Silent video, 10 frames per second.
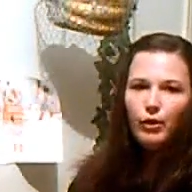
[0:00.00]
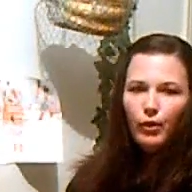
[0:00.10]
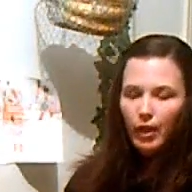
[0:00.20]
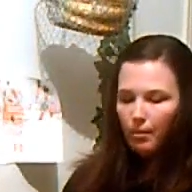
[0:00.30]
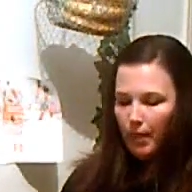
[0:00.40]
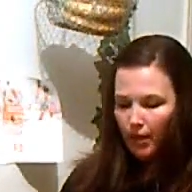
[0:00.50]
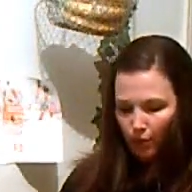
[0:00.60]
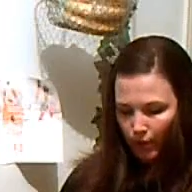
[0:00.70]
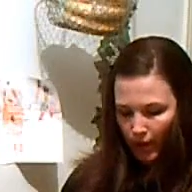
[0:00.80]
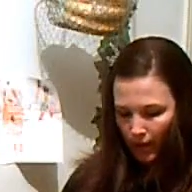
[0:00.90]
And I'm also
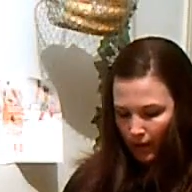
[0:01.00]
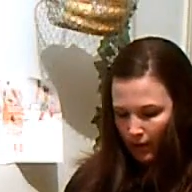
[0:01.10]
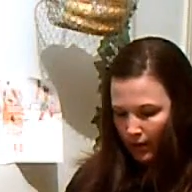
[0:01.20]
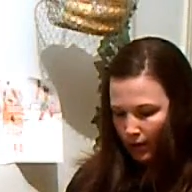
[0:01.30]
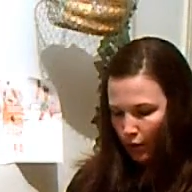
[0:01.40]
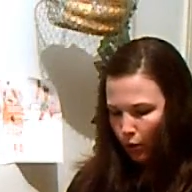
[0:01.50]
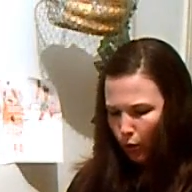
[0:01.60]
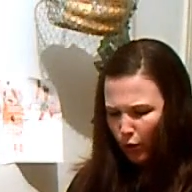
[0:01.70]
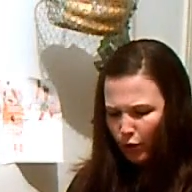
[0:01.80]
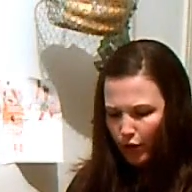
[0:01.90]
going to be using a
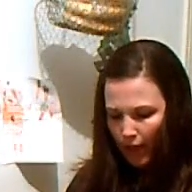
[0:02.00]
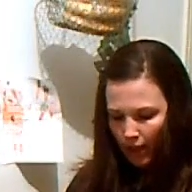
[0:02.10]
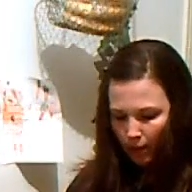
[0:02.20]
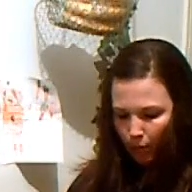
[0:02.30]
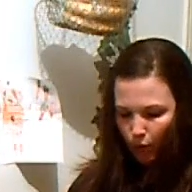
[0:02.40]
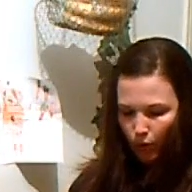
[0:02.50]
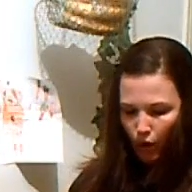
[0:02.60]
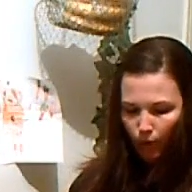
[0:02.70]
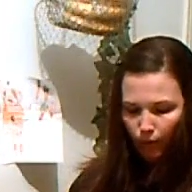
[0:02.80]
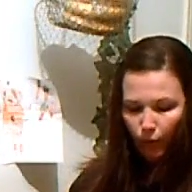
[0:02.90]
quarter
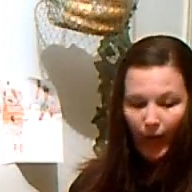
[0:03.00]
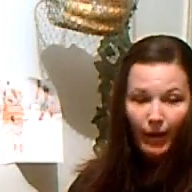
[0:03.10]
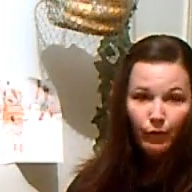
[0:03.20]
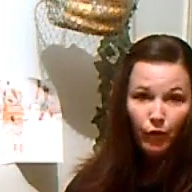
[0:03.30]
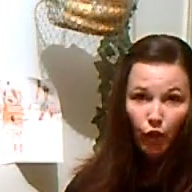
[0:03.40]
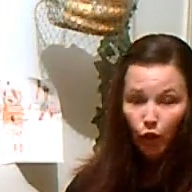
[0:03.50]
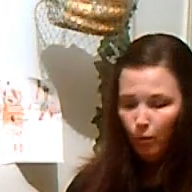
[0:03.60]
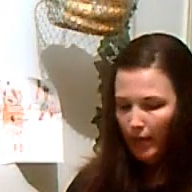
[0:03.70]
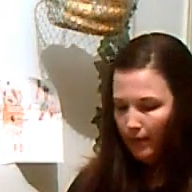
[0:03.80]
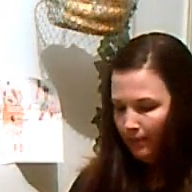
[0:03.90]
teaspoon of
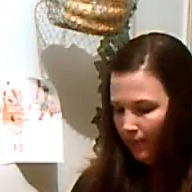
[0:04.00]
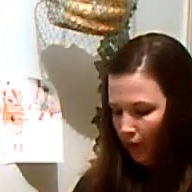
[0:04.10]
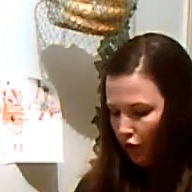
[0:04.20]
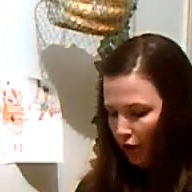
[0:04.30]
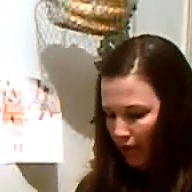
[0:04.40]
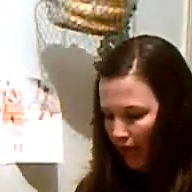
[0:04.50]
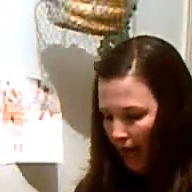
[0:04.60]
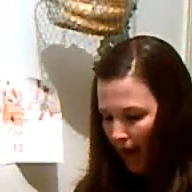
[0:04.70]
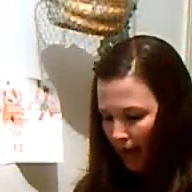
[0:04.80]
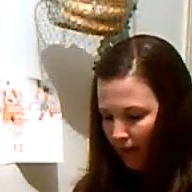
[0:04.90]
ground cumin
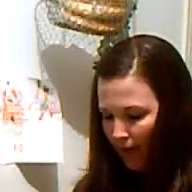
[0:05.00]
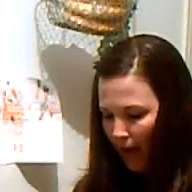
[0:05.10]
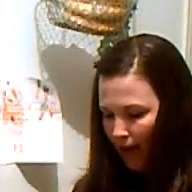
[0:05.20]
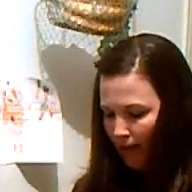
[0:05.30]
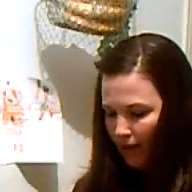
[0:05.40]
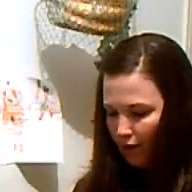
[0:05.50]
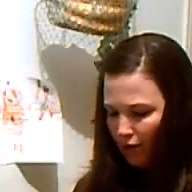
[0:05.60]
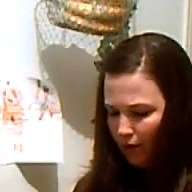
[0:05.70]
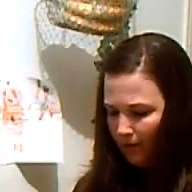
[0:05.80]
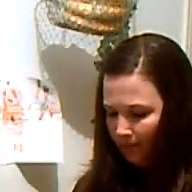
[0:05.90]
just to add that